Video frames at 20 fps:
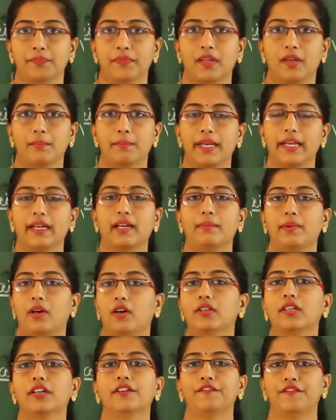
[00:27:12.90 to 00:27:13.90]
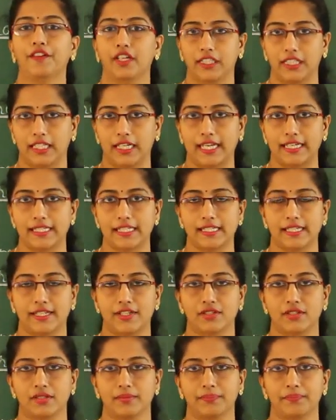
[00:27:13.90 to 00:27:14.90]
bring about
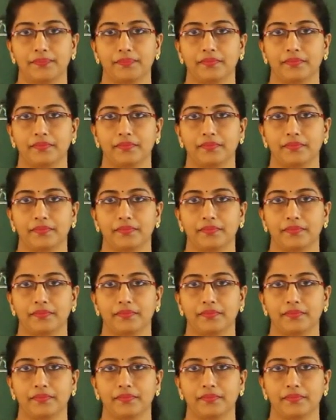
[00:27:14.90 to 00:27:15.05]
fertilization.